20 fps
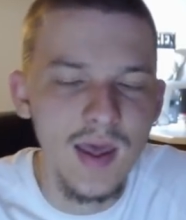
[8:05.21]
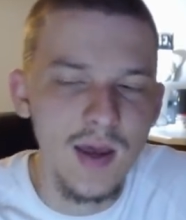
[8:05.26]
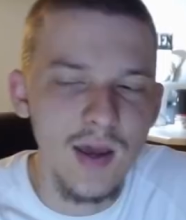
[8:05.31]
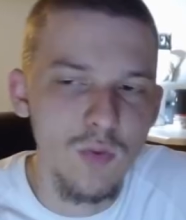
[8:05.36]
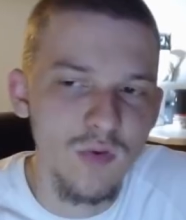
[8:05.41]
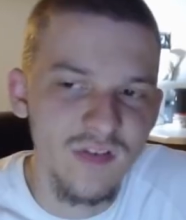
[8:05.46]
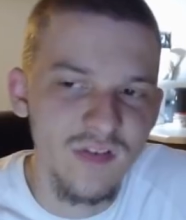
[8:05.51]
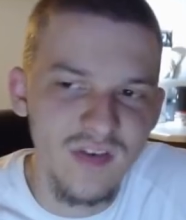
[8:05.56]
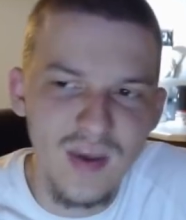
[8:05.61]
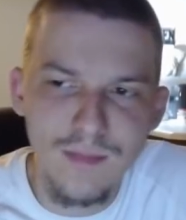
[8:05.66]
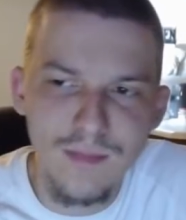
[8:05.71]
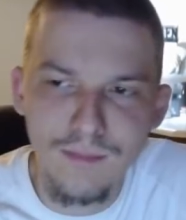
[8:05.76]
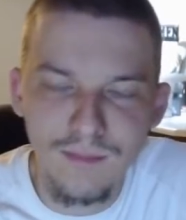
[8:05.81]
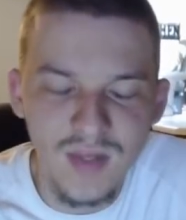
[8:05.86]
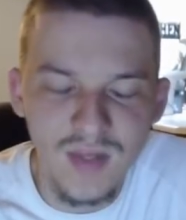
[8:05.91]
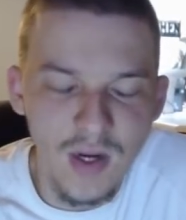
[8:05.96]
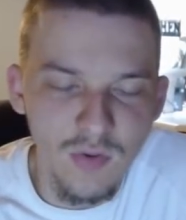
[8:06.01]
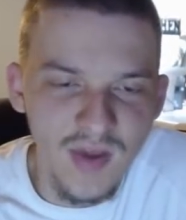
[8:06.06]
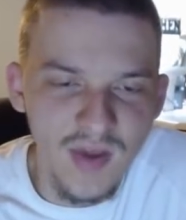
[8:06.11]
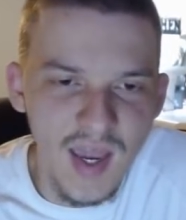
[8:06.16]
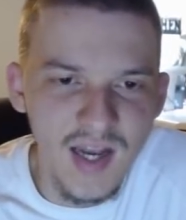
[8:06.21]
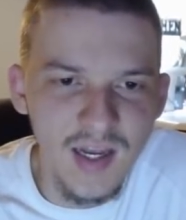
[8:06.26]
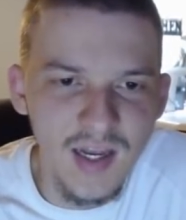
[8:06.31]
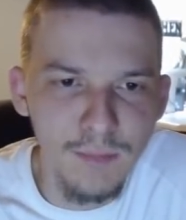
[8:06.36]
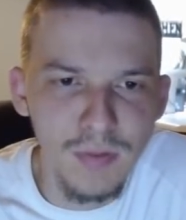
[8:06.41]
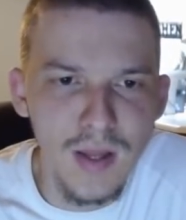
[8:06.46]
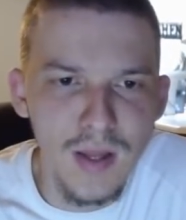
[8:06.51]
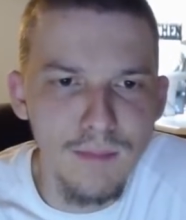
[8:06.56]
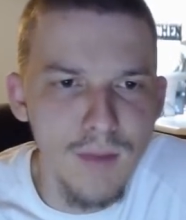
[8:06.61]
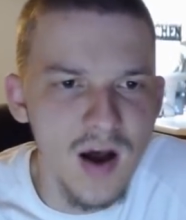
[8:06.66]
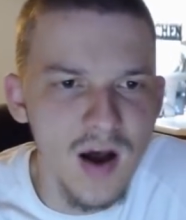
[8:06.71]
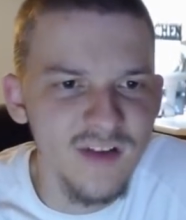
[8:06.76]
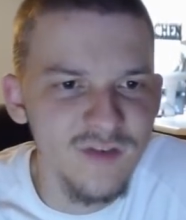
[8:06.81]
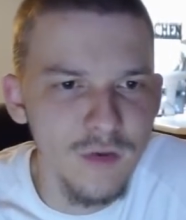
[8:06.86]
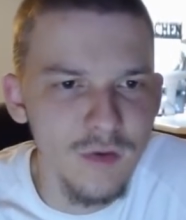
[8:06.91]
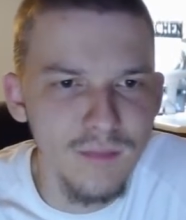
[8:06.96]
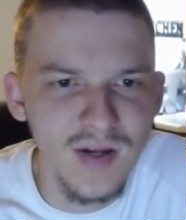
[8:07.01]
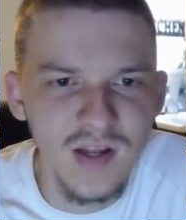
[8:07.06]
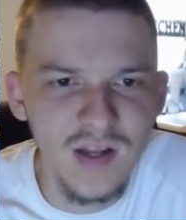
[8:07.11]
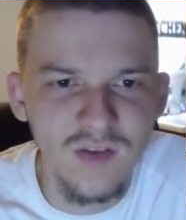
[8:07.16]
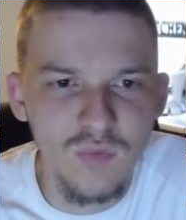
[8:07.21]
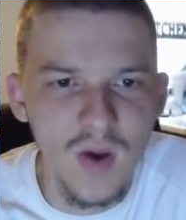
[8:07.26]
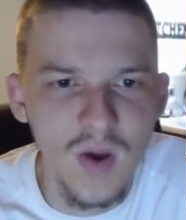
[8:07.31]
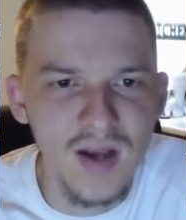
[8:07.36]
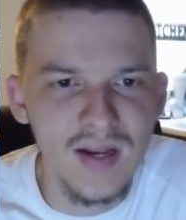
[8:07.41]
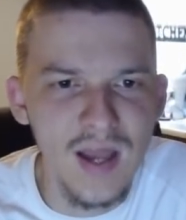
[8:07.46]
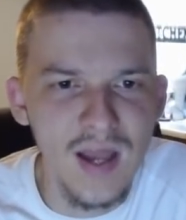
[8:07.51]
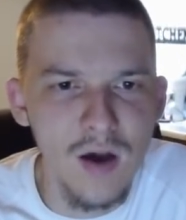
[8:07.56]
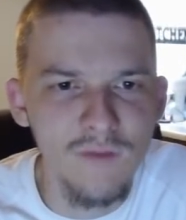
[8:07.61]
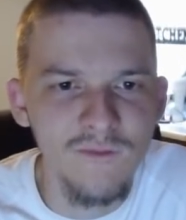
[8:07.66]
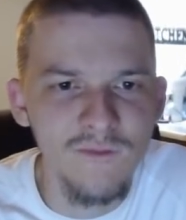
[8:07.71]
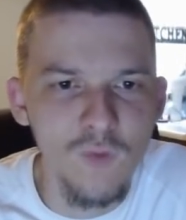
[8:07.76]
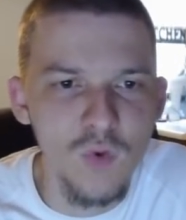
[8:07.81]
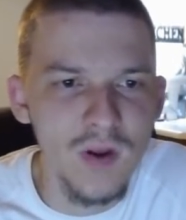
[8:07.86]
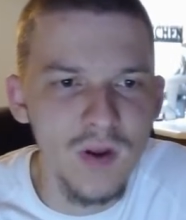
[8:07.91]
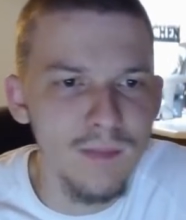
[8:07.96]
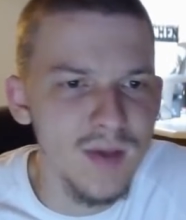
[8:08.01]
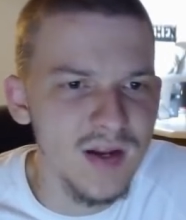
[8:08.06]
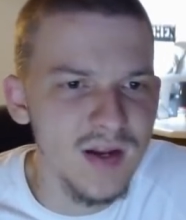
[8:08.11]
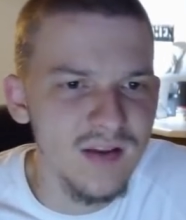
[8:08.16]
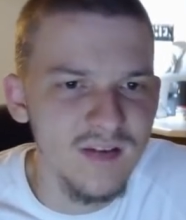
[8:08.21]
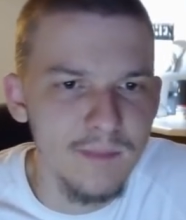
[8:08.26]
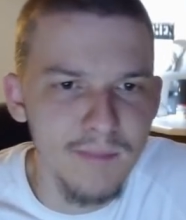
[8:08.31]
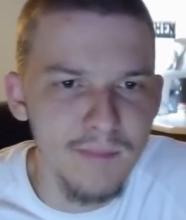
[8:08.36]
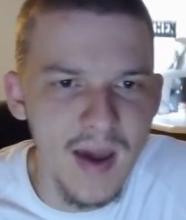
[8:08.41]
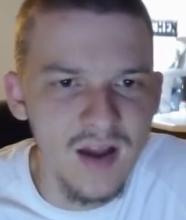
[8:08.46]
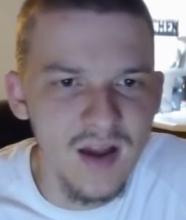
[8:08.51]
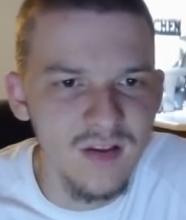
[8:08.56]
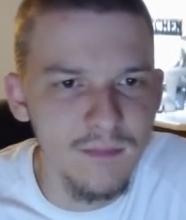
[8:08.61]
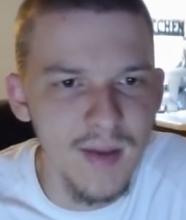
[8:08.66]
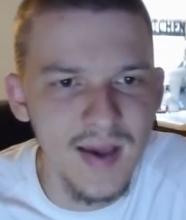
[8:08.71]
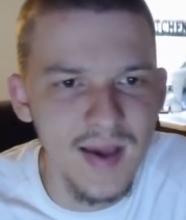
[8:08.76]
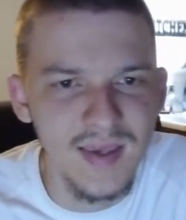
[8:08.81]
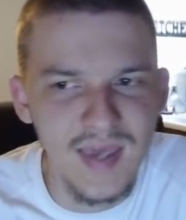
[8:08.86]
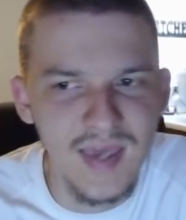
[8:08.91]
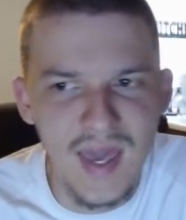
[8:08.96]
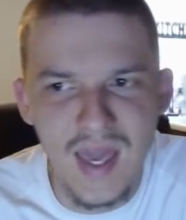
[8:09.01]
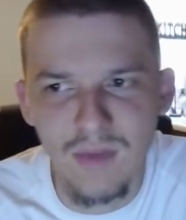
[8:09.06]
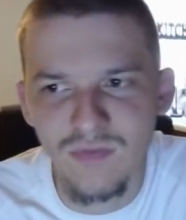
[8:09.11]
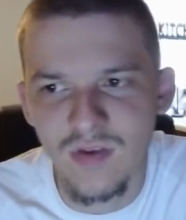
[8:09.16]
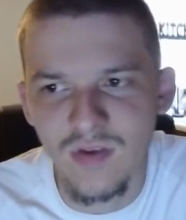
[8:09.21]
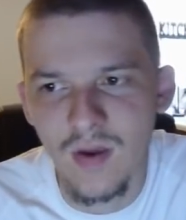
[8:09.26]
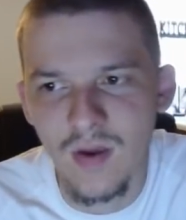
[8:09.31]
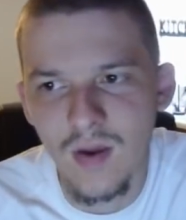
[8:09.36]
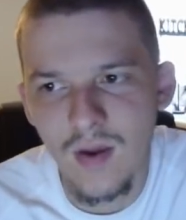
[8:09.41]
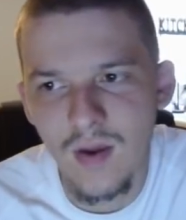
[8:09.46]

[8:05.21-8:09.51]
We're seeing you know KD play monster minutes right now, 40 minutes in back to back games